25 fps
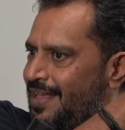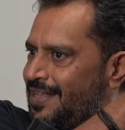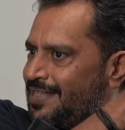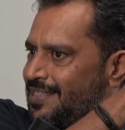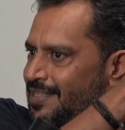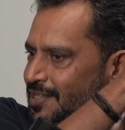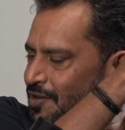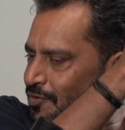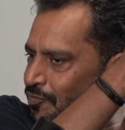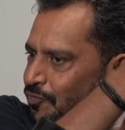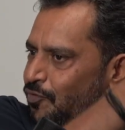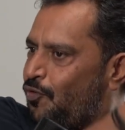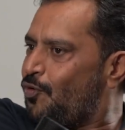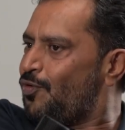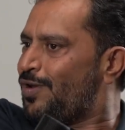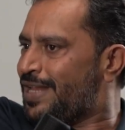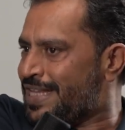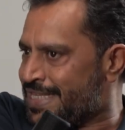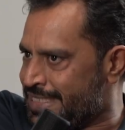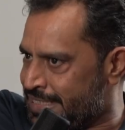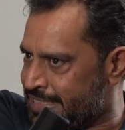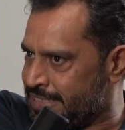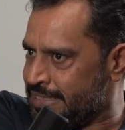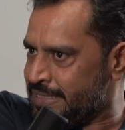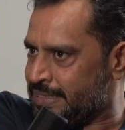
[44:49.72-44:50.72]
There are 4
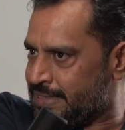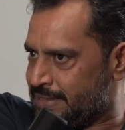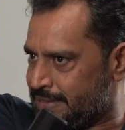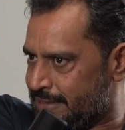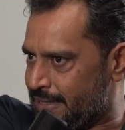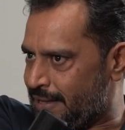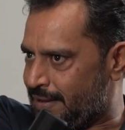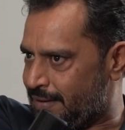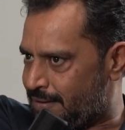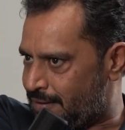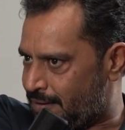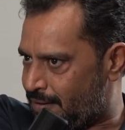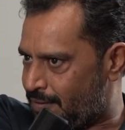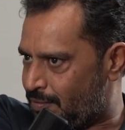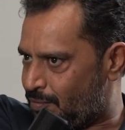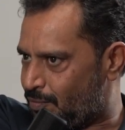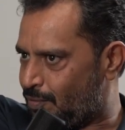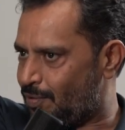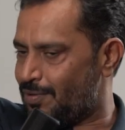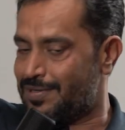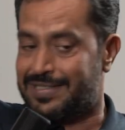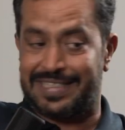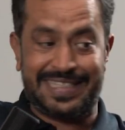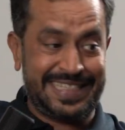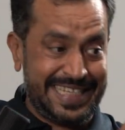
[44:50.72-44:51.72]
engines there now,
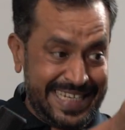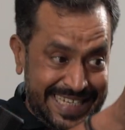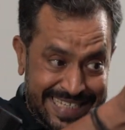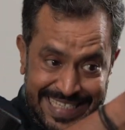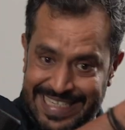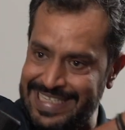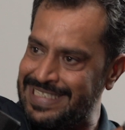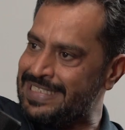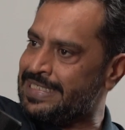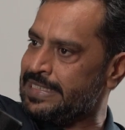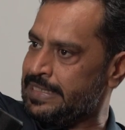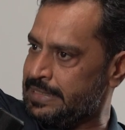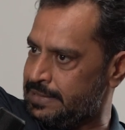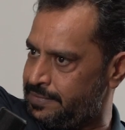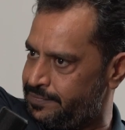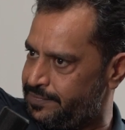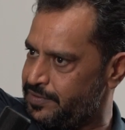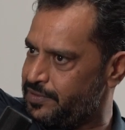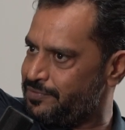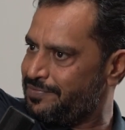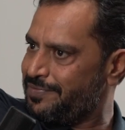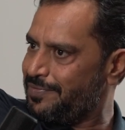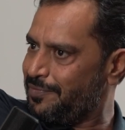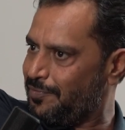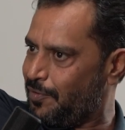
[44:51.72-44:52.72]
or 6 engines
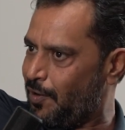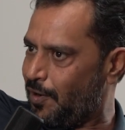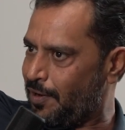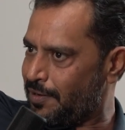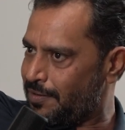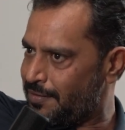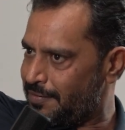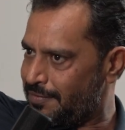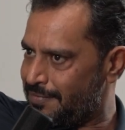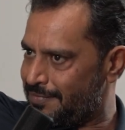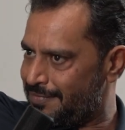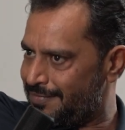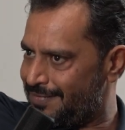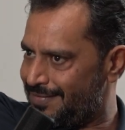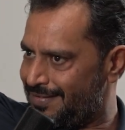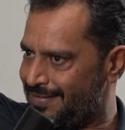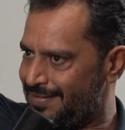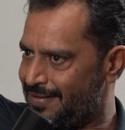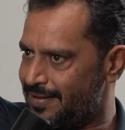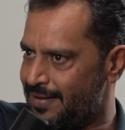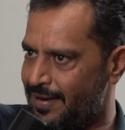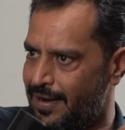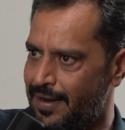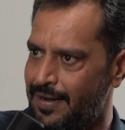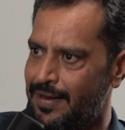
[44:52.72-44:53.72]
which we've got,
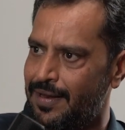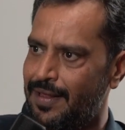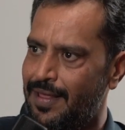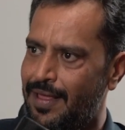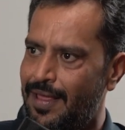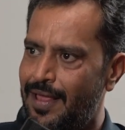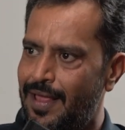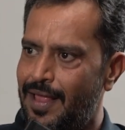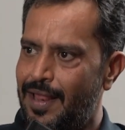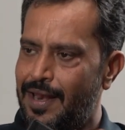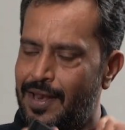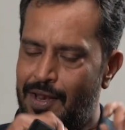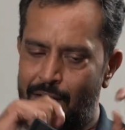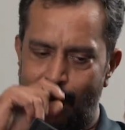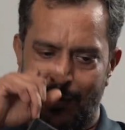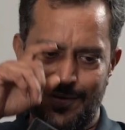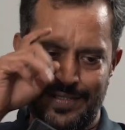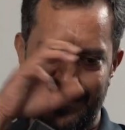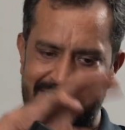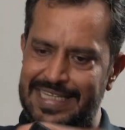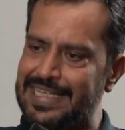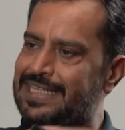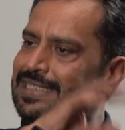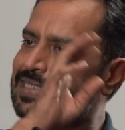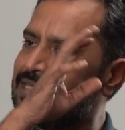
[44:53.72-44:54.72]
right? Now
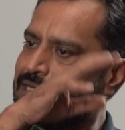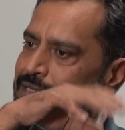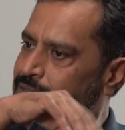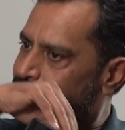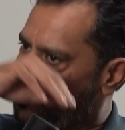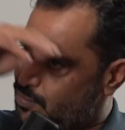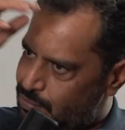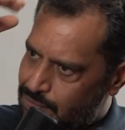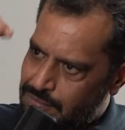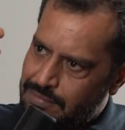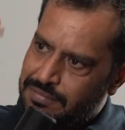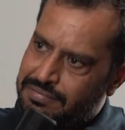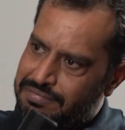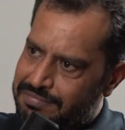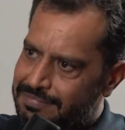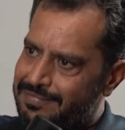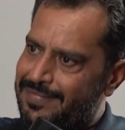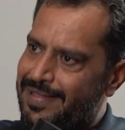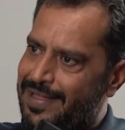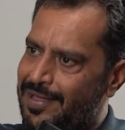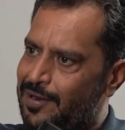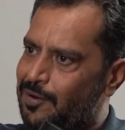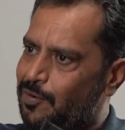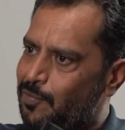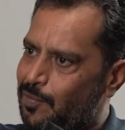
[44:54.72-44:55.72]
6 into
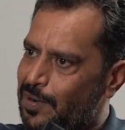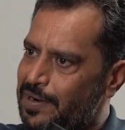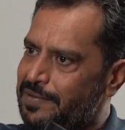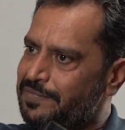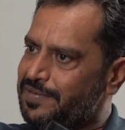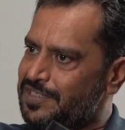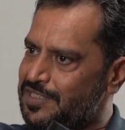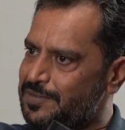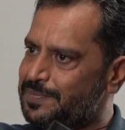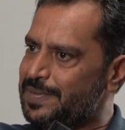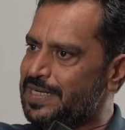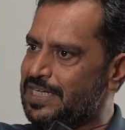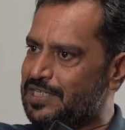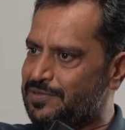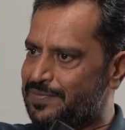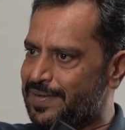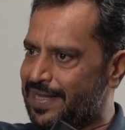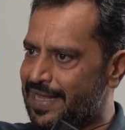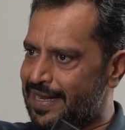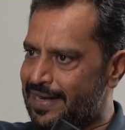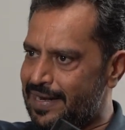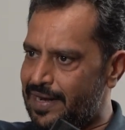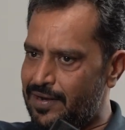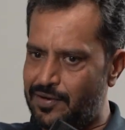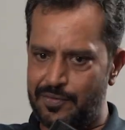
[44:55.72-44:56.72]
whatever speeds we
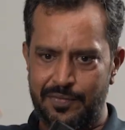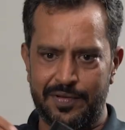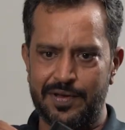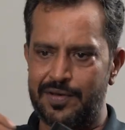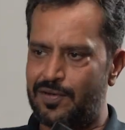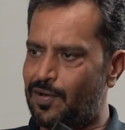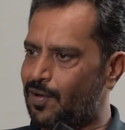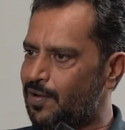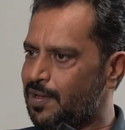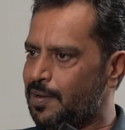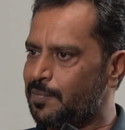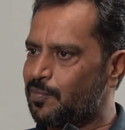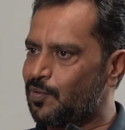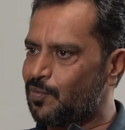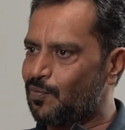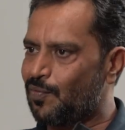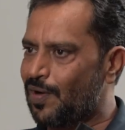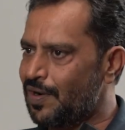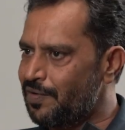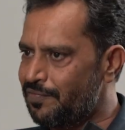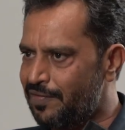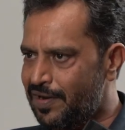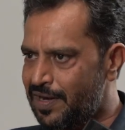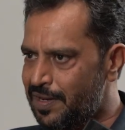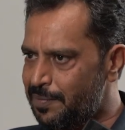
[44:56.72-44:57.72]
can get to. We're talking about
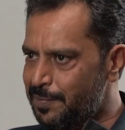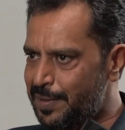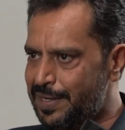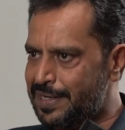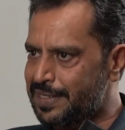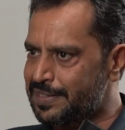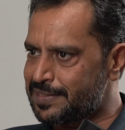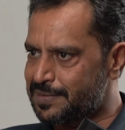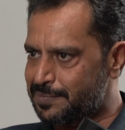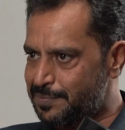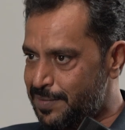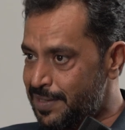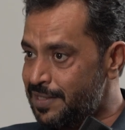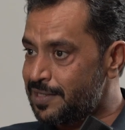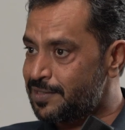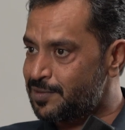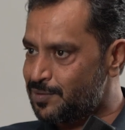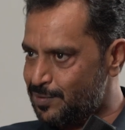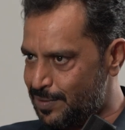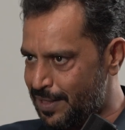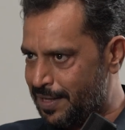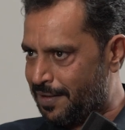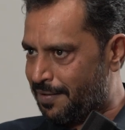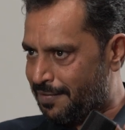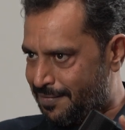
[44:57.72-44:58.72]
120 meters a minute
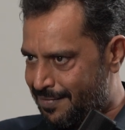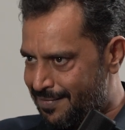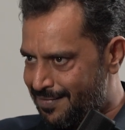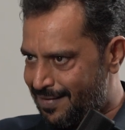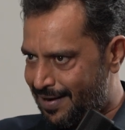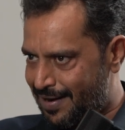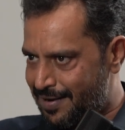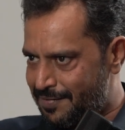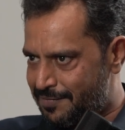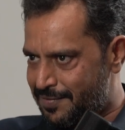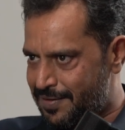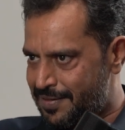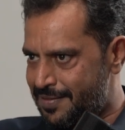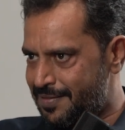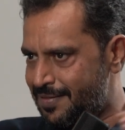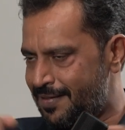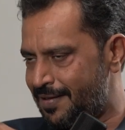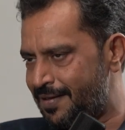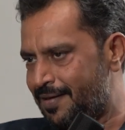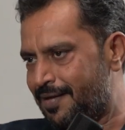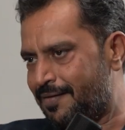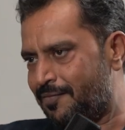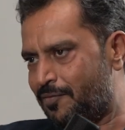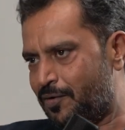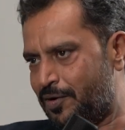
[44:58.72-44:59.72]
today, right?
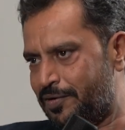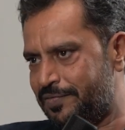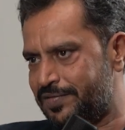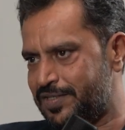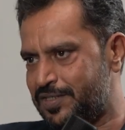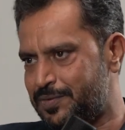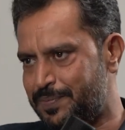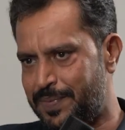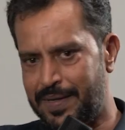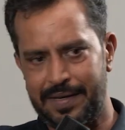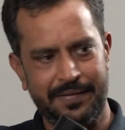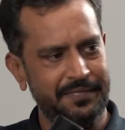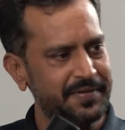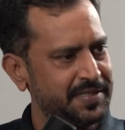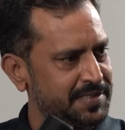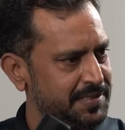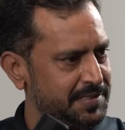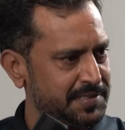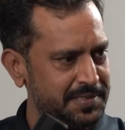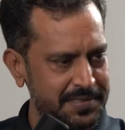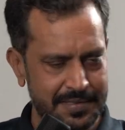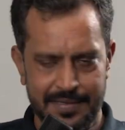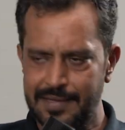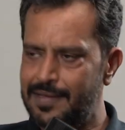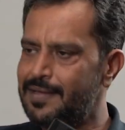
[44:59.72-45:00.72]
With whatever speed, which
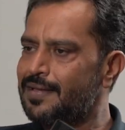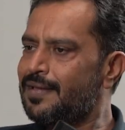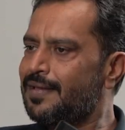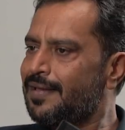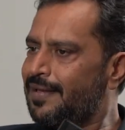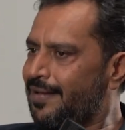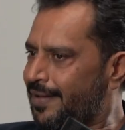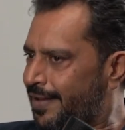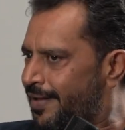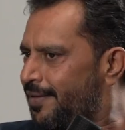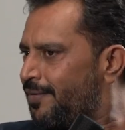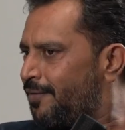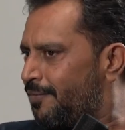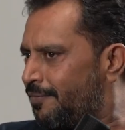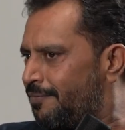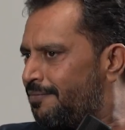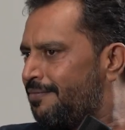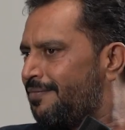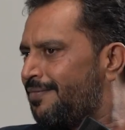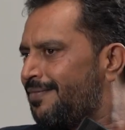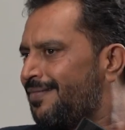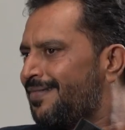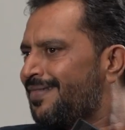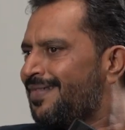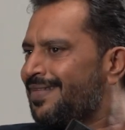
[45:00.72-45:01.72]
is
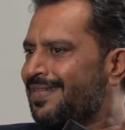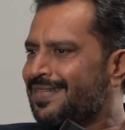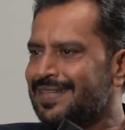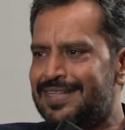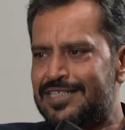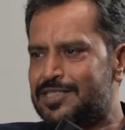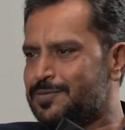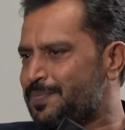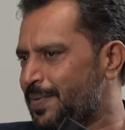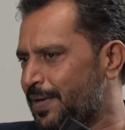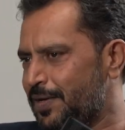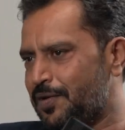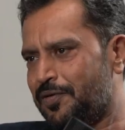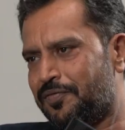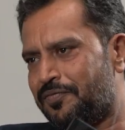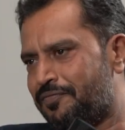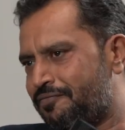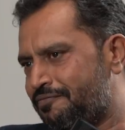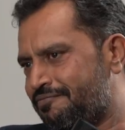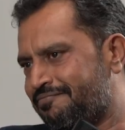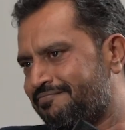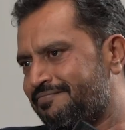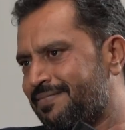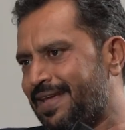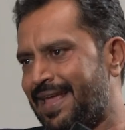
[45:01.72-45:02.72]
the speed of
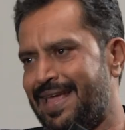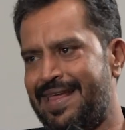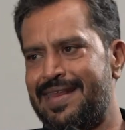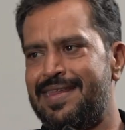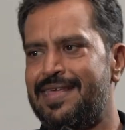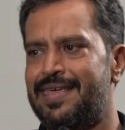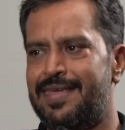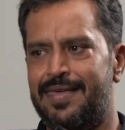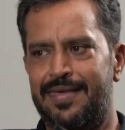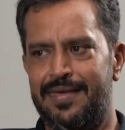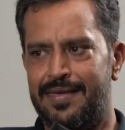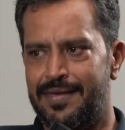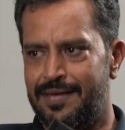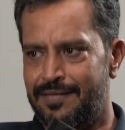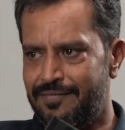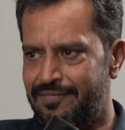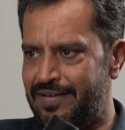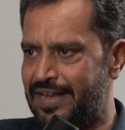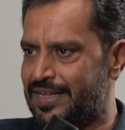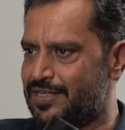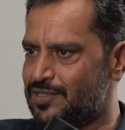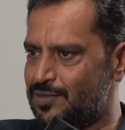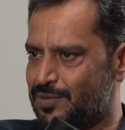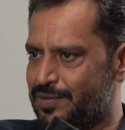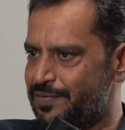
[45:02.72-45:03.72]
any
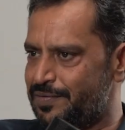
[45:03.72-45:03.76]
flexo